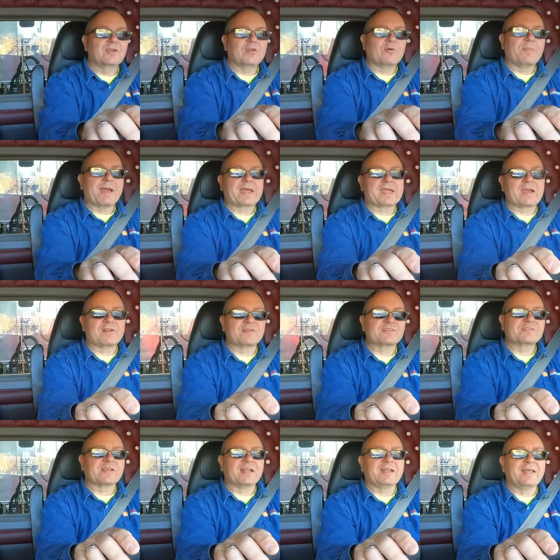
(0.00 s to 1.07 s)
go back out on
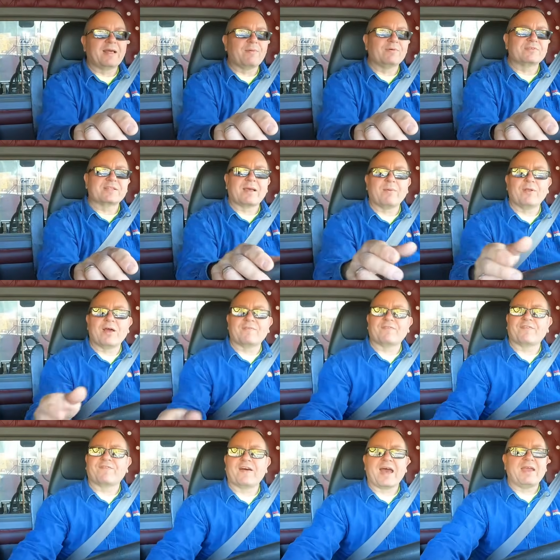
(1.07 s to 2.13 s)
Sunday. That went on for
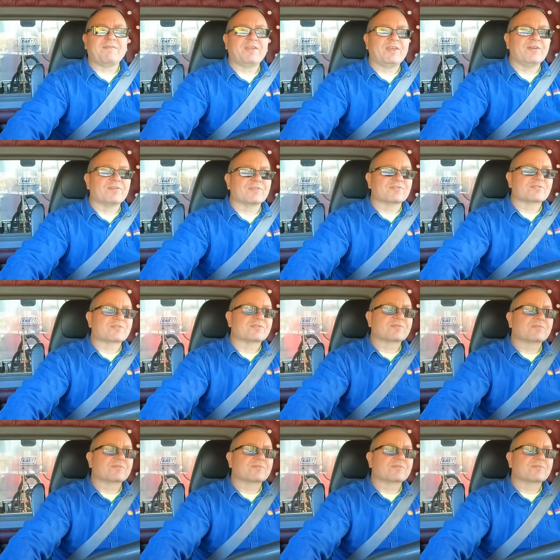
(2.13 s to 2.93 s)
5 years.